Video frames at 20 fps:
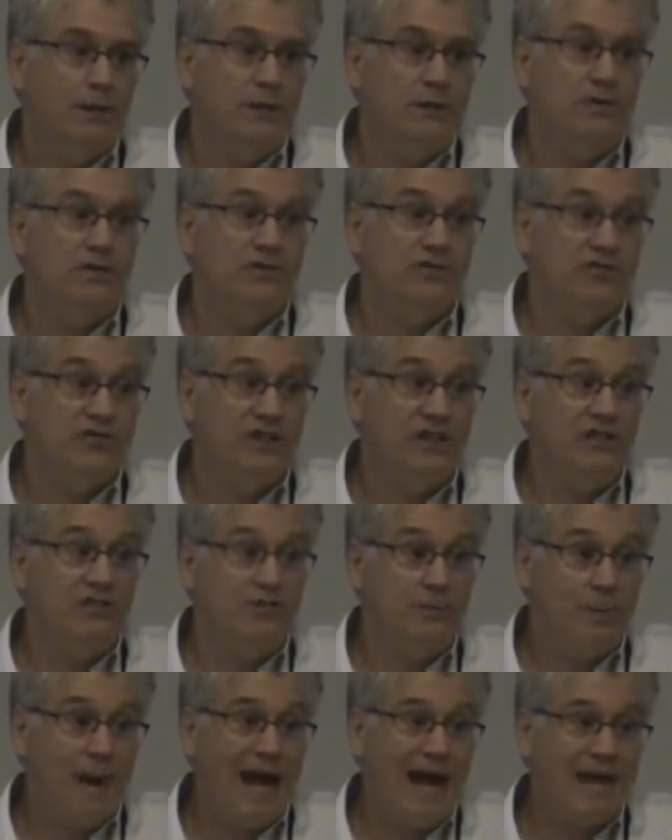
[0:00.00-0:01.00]
the
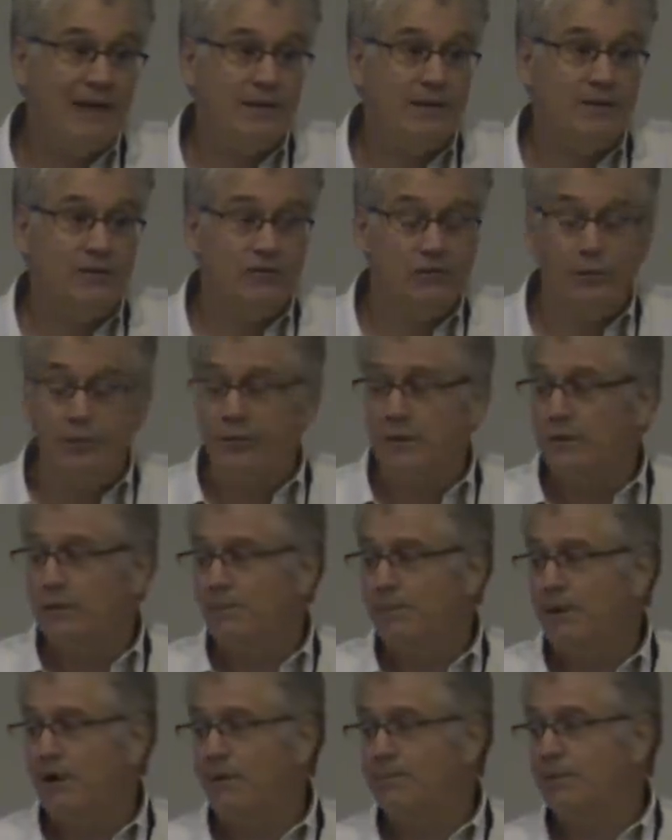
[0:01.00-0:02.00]
disease patterns
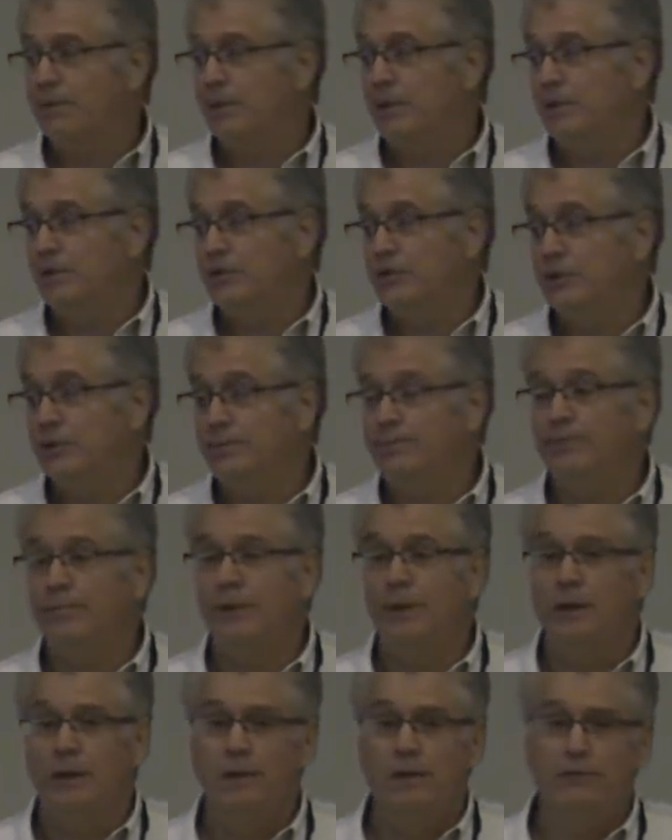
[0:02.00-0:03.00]
within the population,
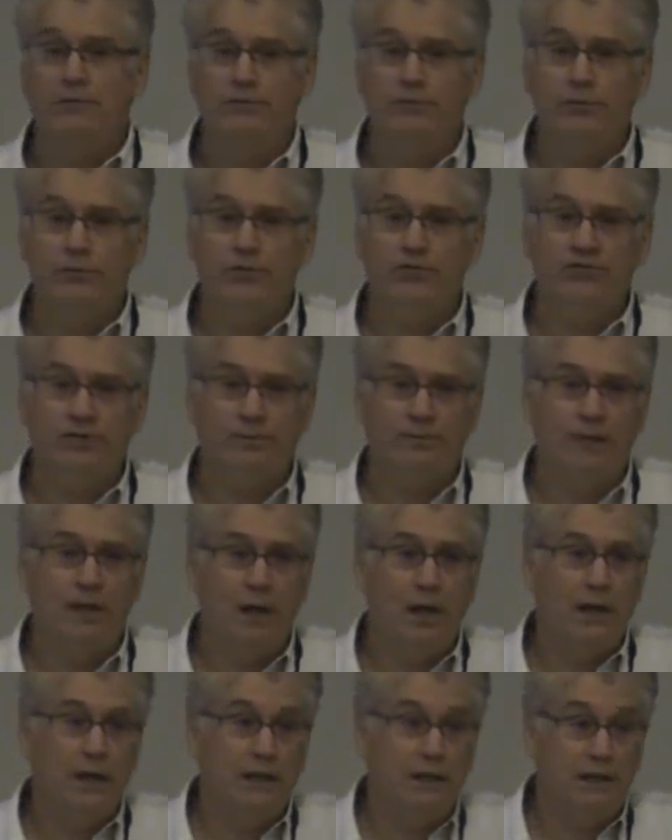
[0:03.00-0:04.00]
the food
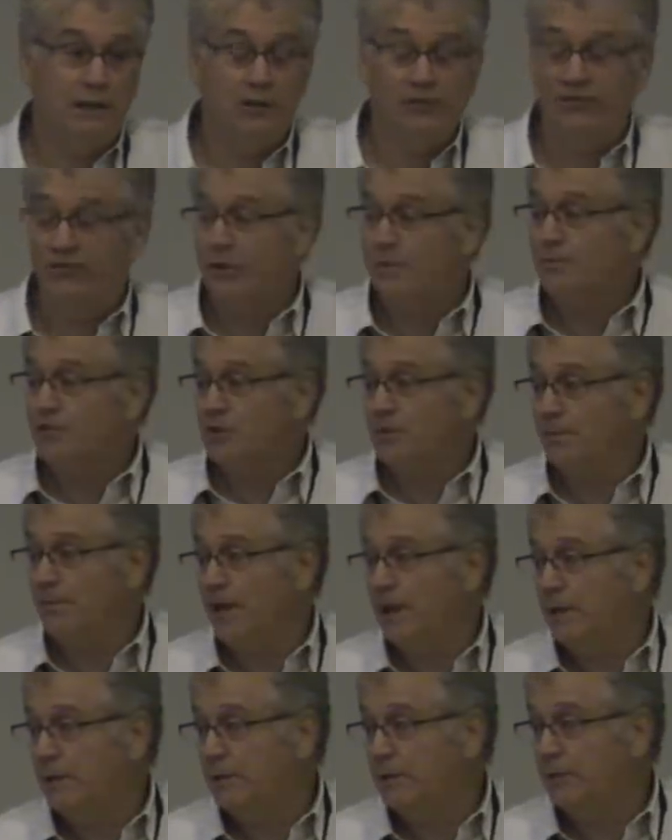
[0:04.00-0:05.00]
supply and consumption
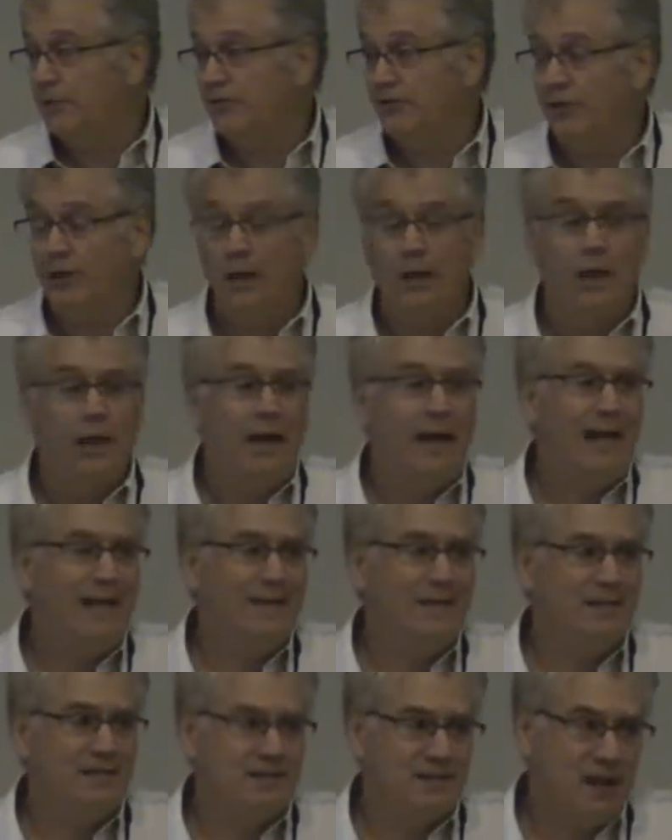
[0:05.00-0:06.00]
patterns,
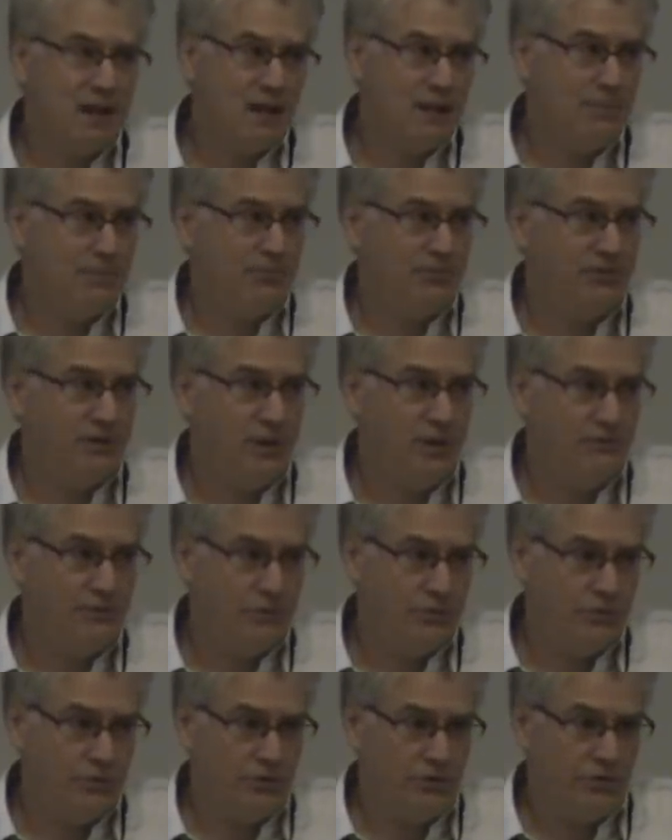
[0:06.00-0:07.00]
and the types
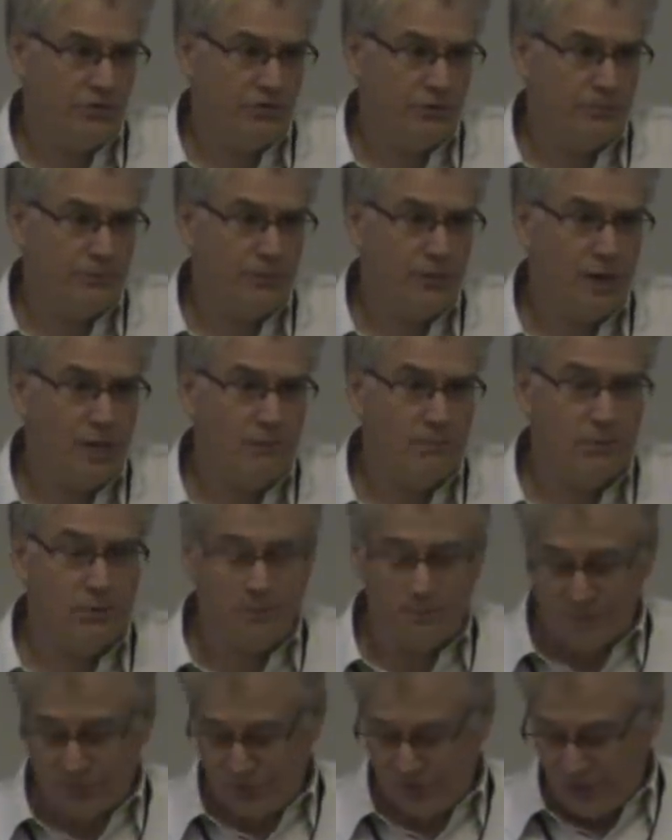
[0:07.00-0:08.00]
of nutritional
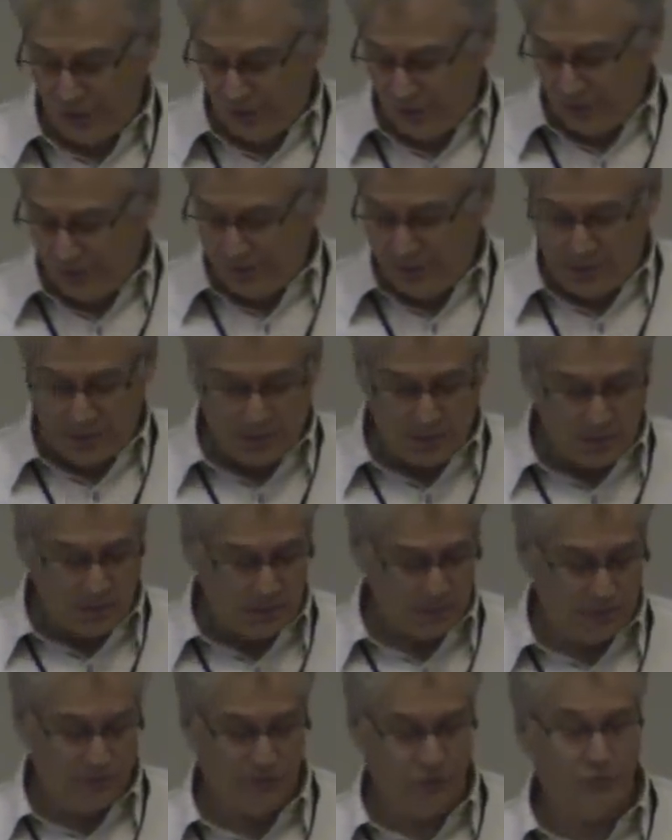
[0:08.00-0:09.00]
problems that
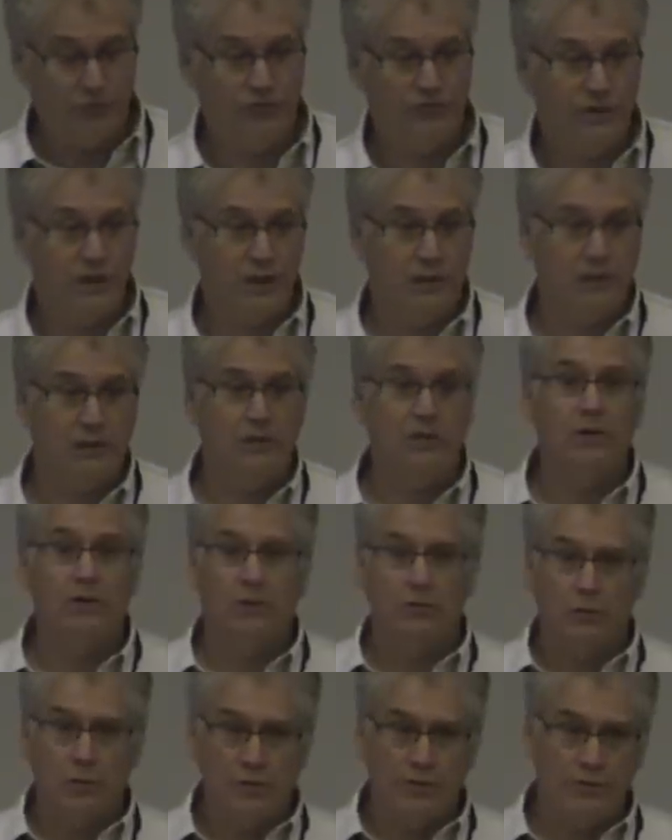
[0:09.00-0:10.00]
are associated
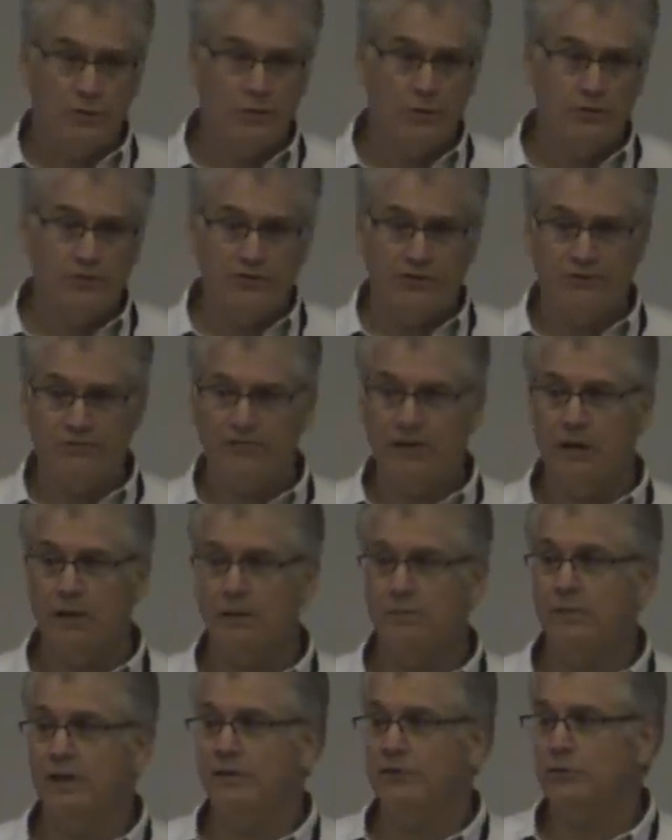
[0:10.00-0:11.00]
with those
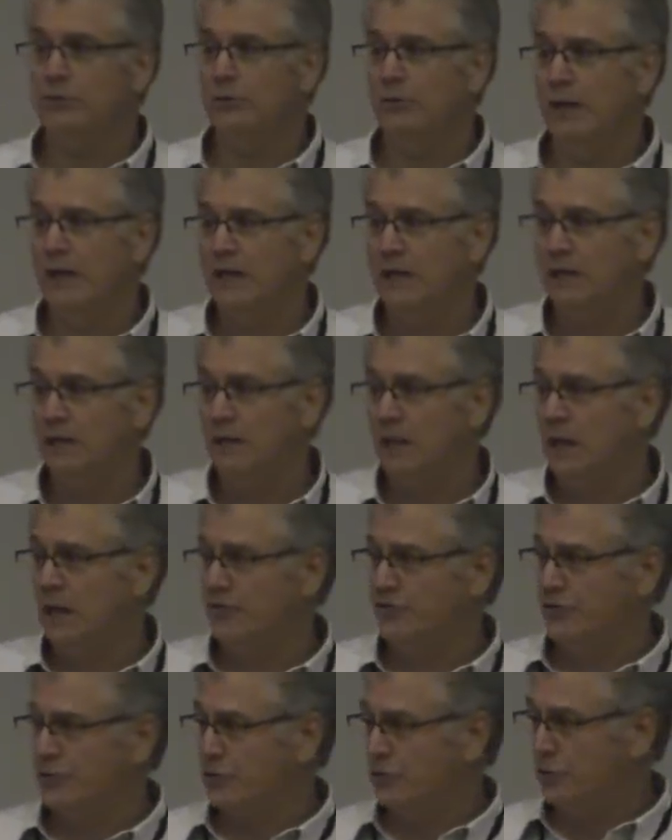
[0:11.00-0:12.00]
environmental or
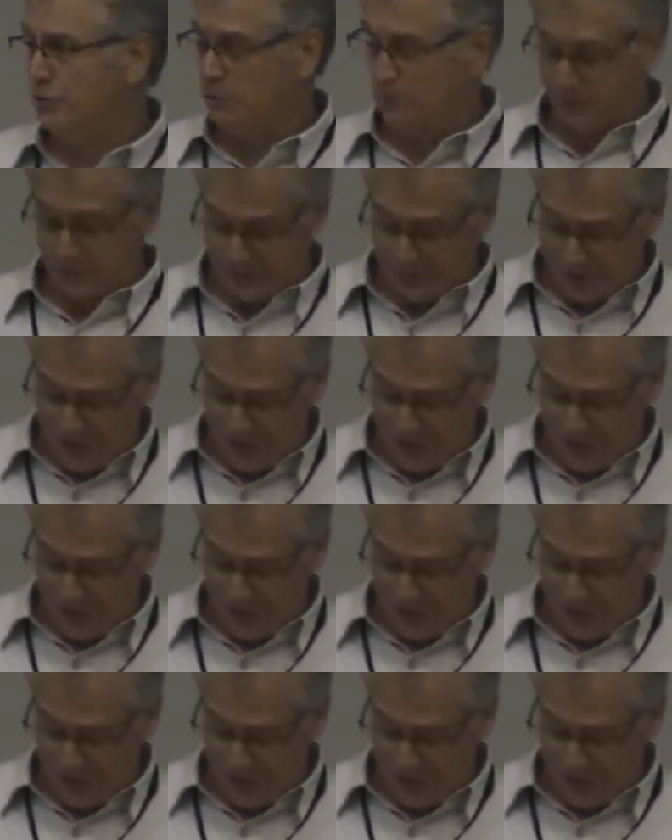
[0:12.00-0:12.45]
ecological